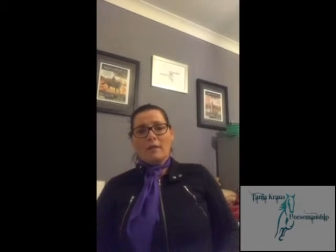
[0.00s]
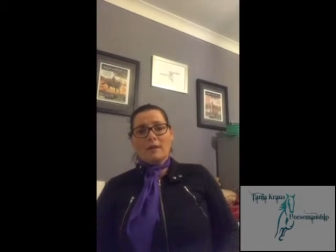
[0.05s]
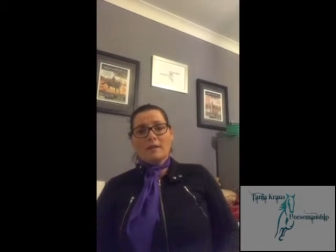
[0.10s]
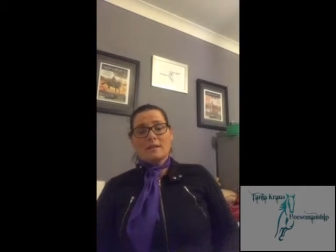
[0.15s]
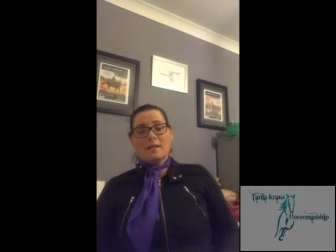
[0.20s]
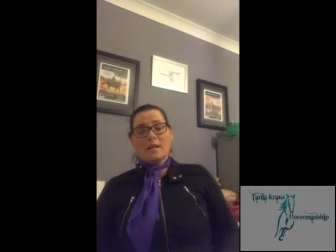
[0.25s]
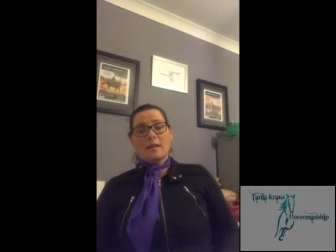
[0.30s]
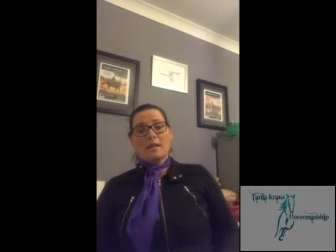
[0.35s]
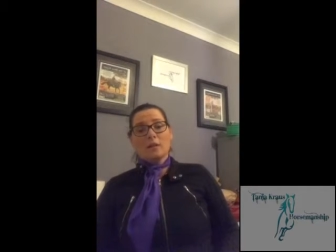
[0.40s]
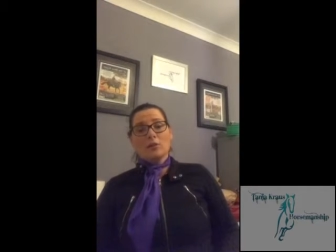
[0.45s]
they
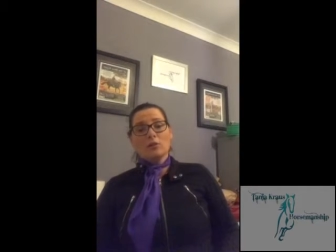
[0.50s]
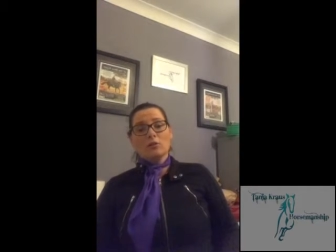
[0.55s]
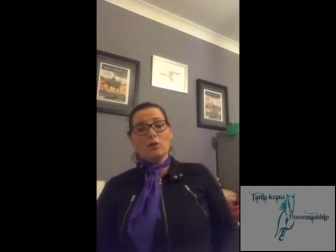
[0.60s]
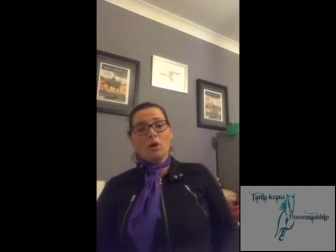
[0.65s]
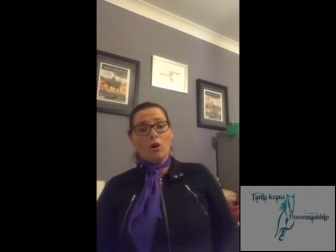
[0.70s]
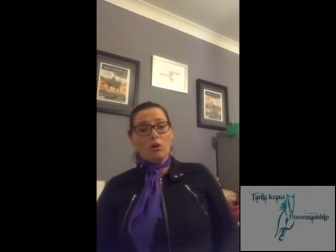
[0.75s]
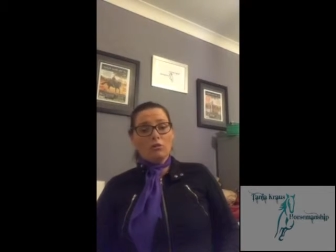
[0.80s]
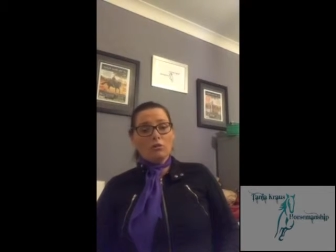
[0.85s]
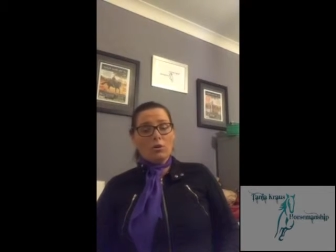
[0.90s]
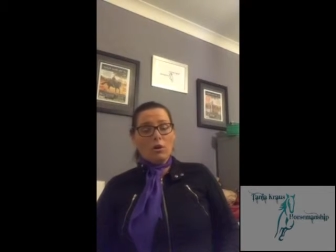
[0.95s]
take a
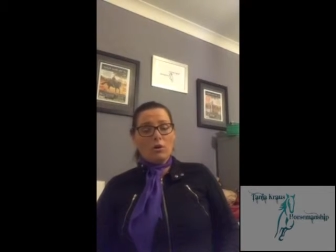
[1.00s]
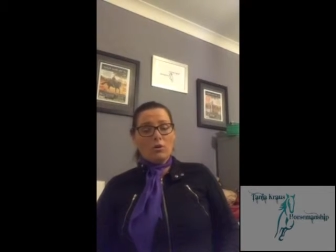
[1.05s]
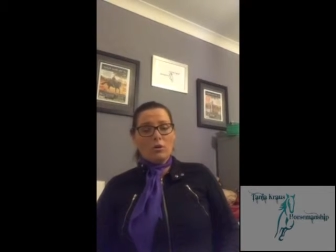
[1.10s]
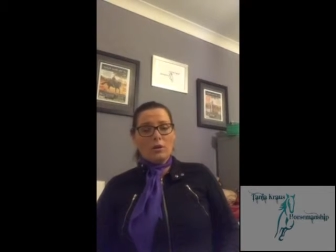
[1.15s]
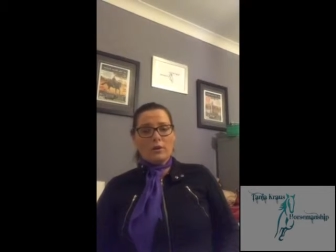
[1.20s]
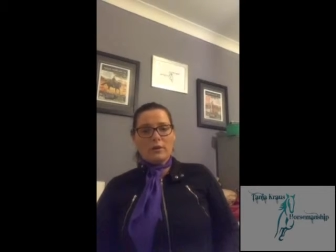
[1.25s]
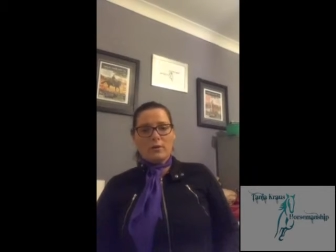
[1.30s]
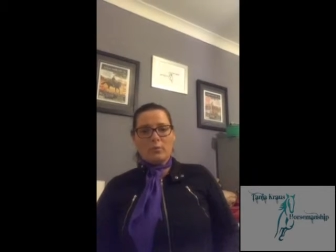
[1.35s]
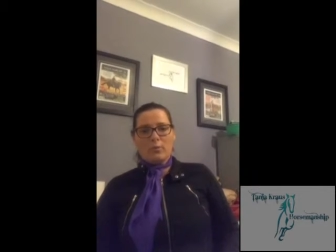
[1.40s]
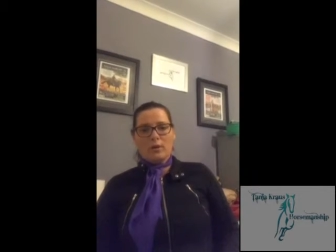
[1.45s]
lot
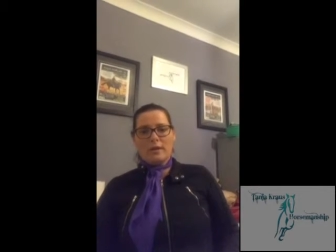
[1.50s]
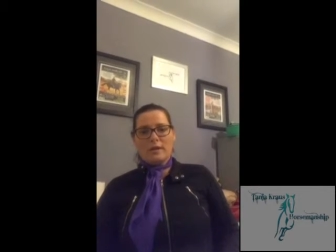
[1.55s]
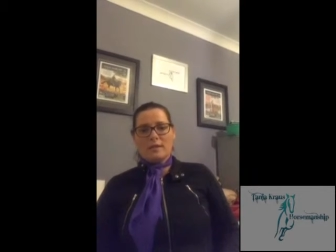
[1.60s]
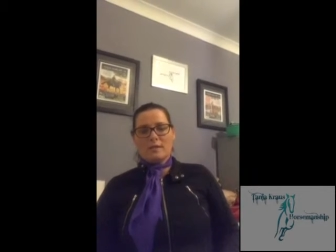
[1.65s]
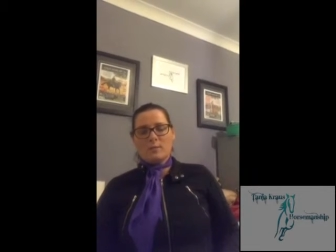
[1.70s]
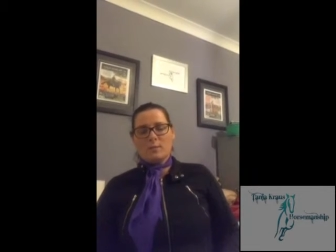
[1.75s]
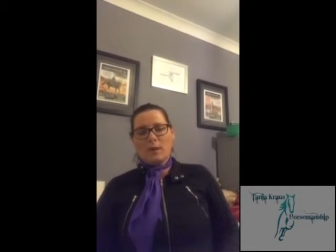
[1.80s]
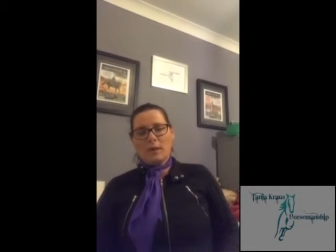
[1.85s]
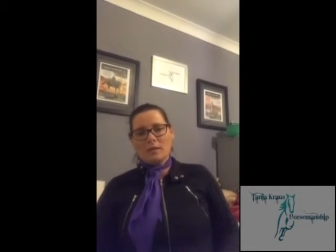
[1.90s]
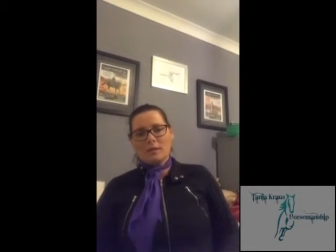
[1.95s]
longer than we
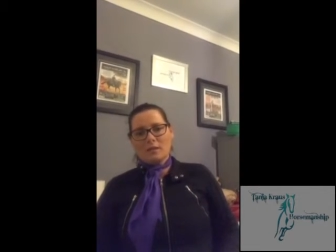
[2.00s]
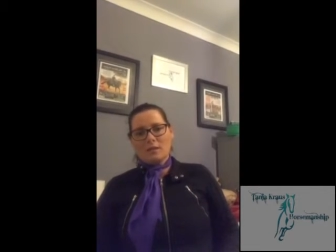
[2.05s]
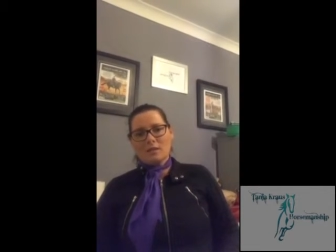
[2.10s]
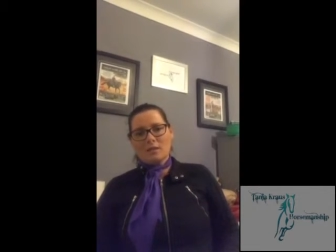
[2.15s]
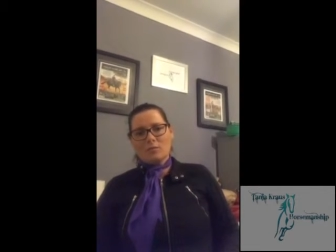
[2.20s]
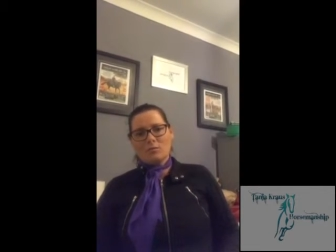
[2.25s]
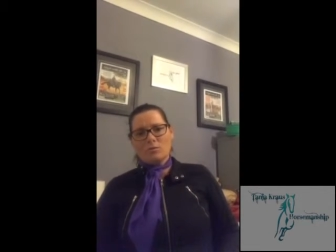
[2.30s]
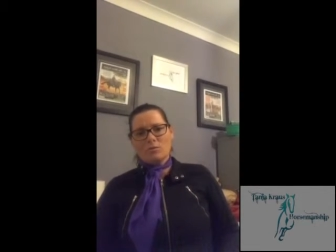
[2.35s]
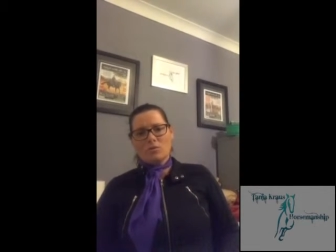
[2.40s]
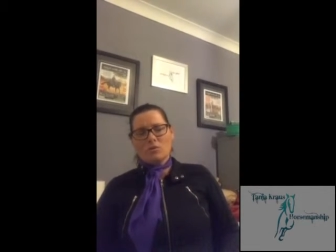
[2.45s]
expected
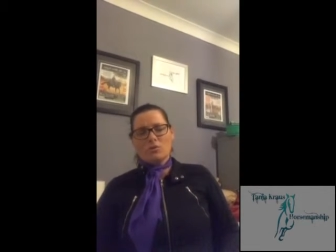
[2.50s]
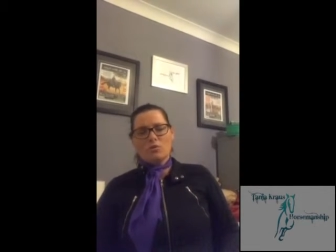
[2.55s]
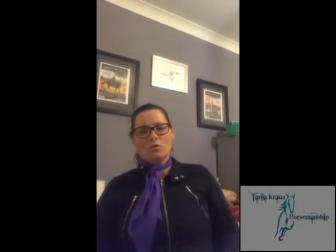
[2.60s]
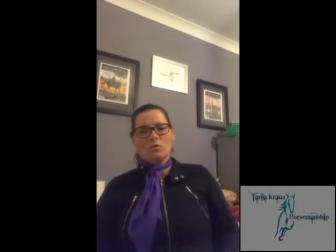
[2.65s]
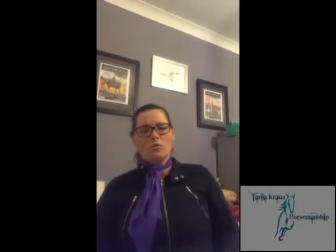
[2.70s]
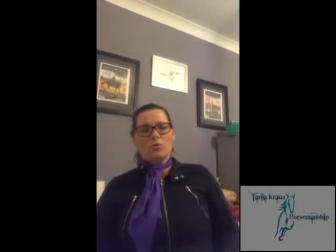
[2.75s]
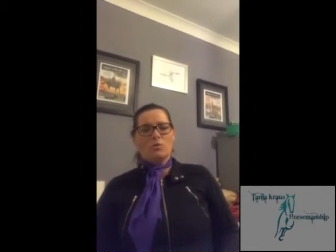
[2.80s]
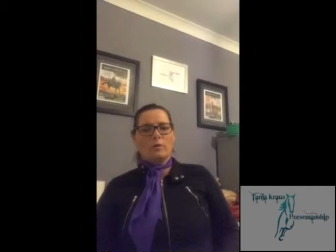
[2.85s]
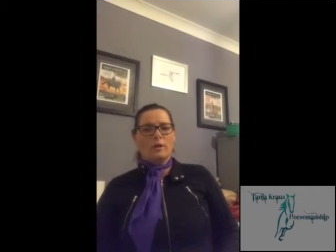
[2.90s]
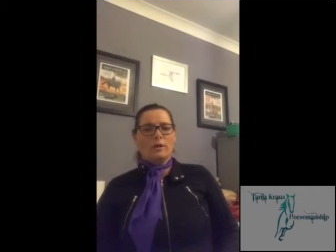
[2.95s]
them
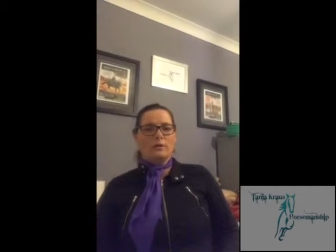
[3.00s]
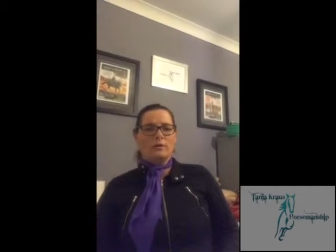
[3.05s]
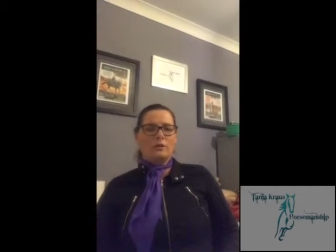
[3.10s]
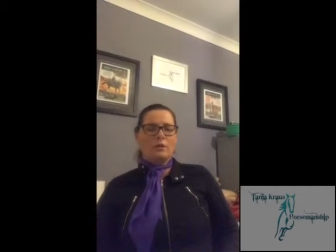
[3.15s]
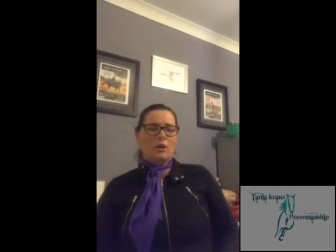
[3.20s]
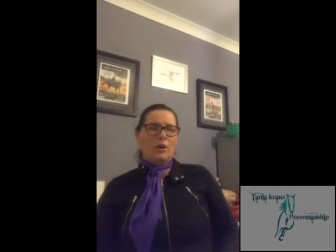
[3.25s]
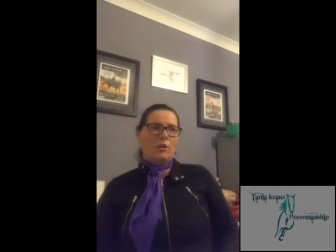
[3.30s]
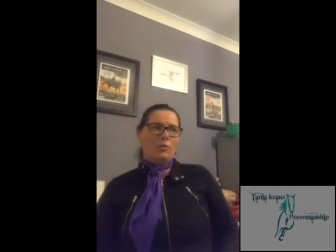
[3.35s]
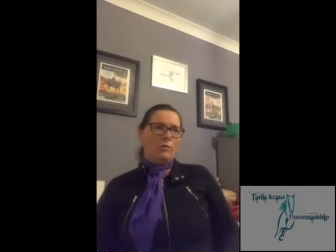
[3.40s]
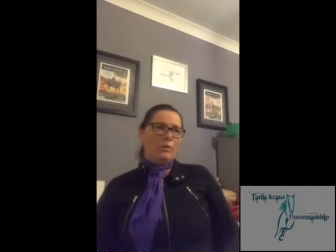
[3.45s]
to, and, you
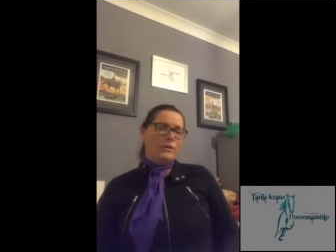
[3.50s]
know,